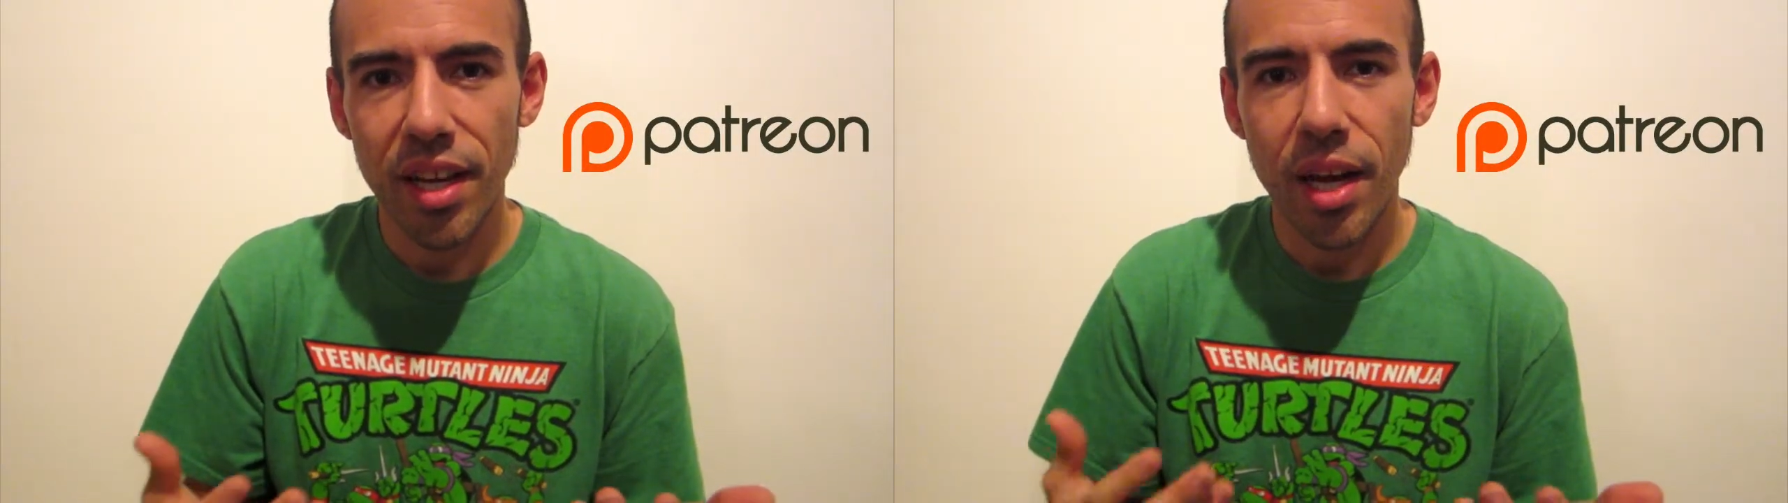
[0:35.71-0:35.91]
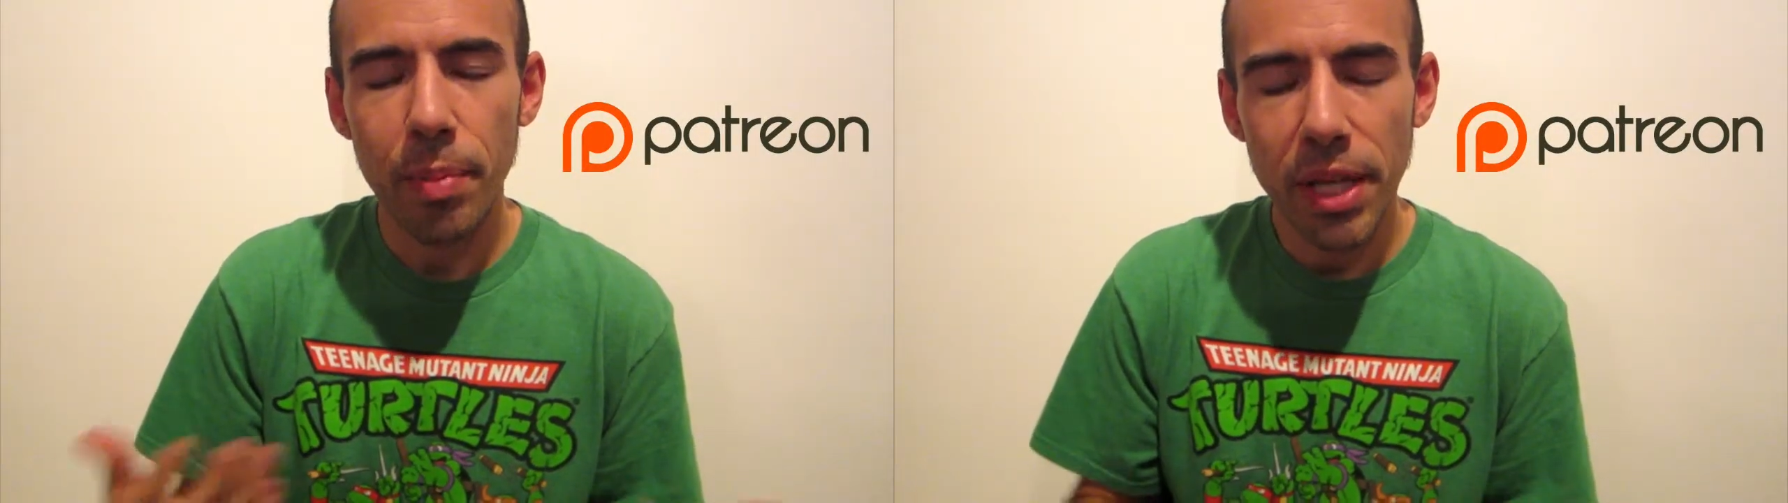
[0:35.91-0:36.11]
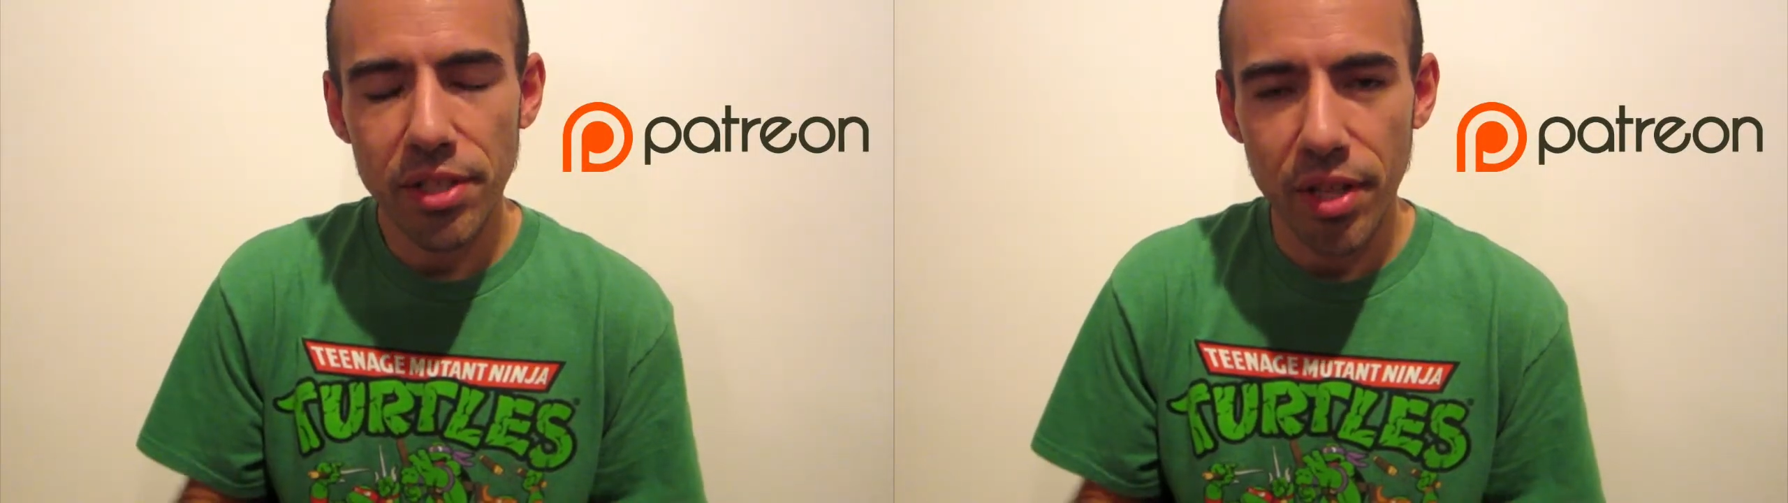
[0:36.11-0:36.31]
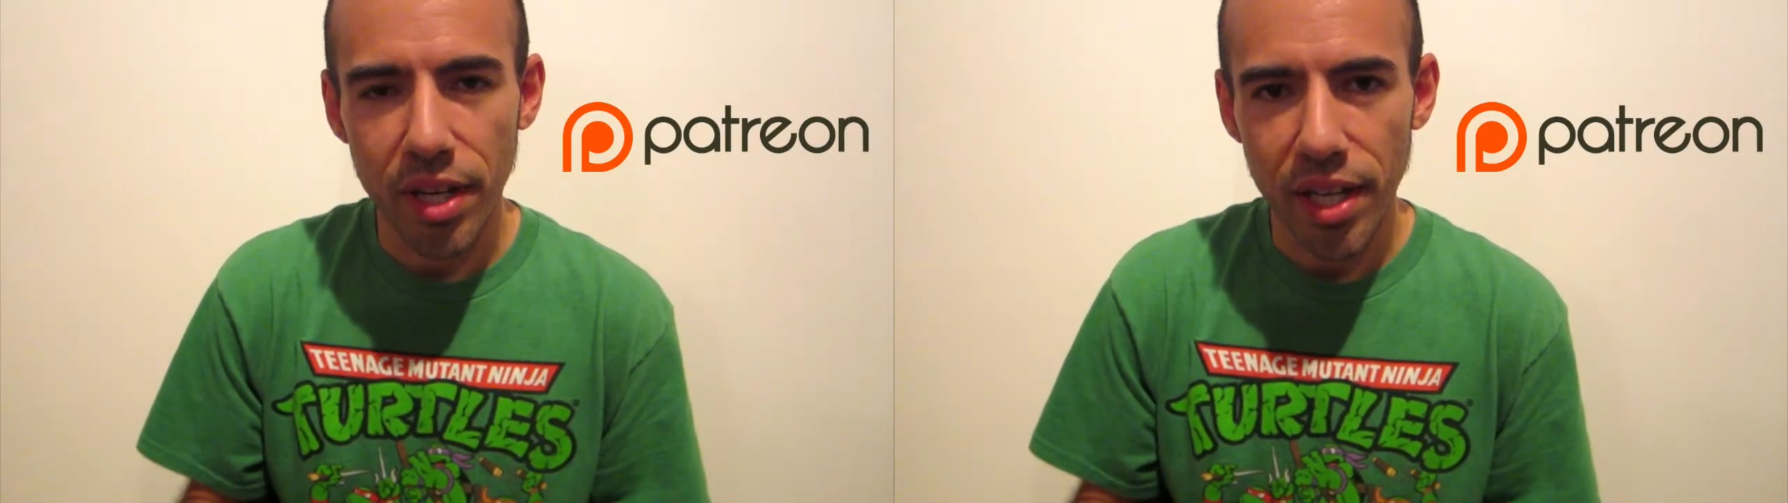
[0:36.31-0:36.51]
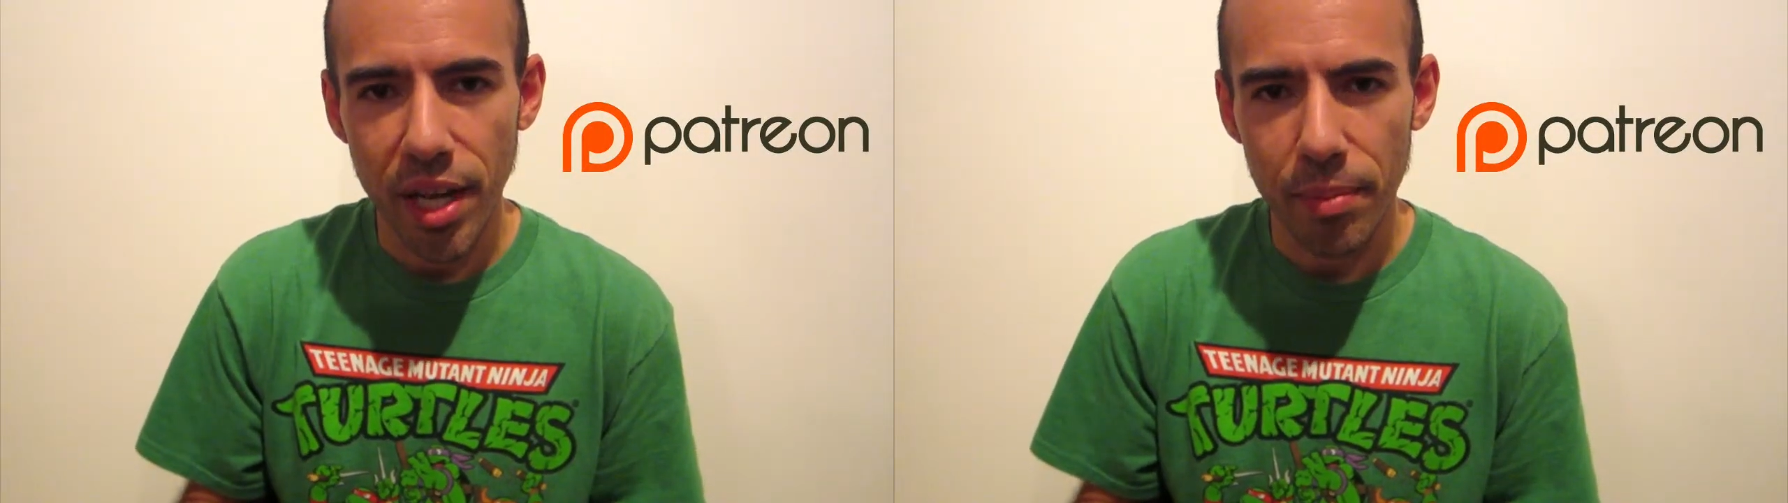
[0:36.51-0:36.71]
a
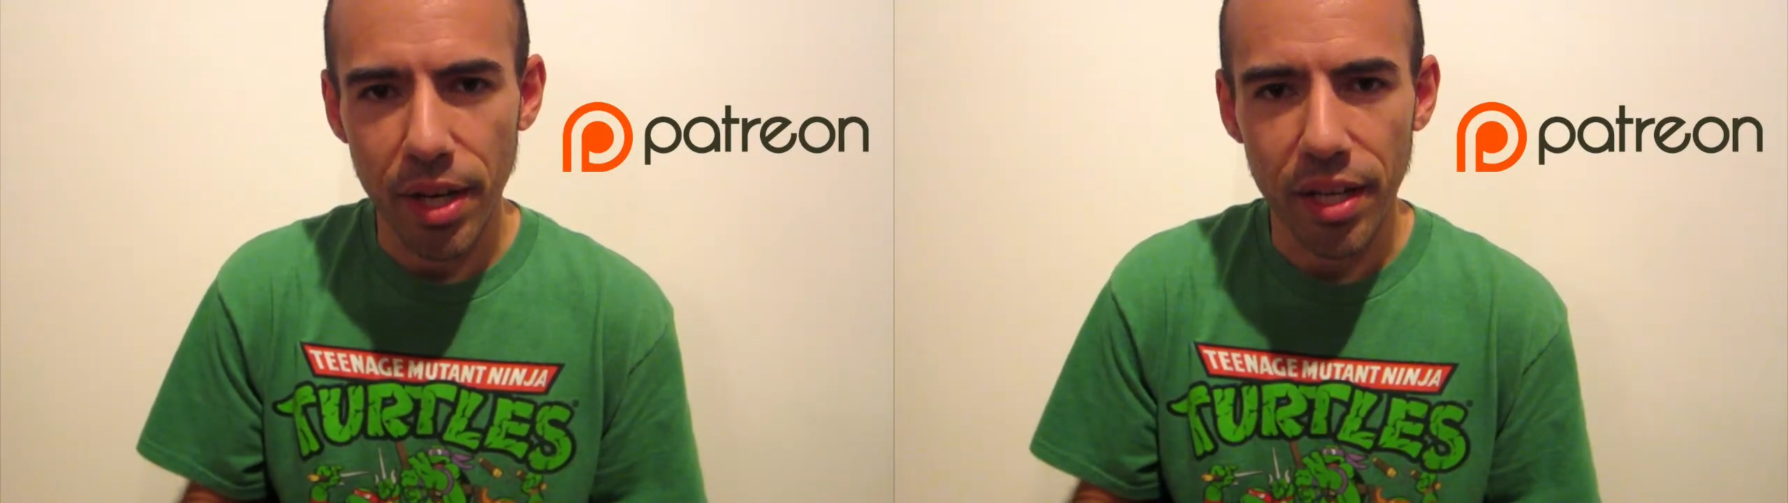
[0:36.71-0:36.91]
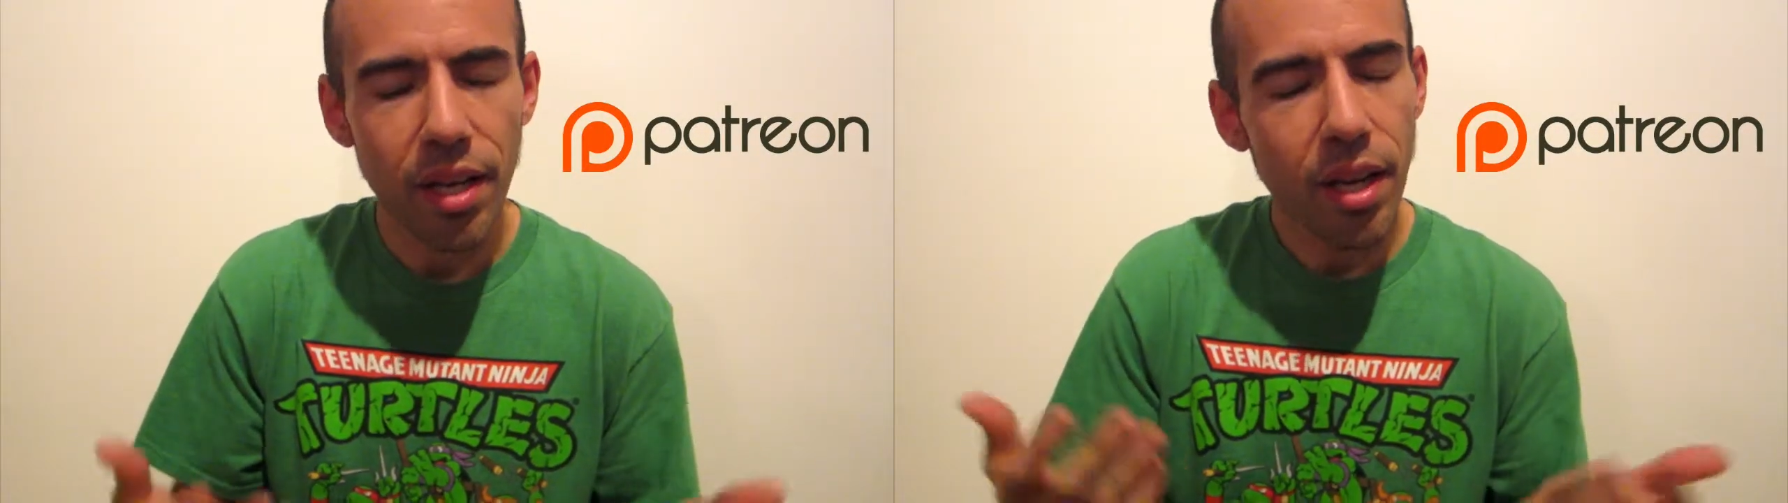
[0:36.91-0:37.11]
Patreon campaign.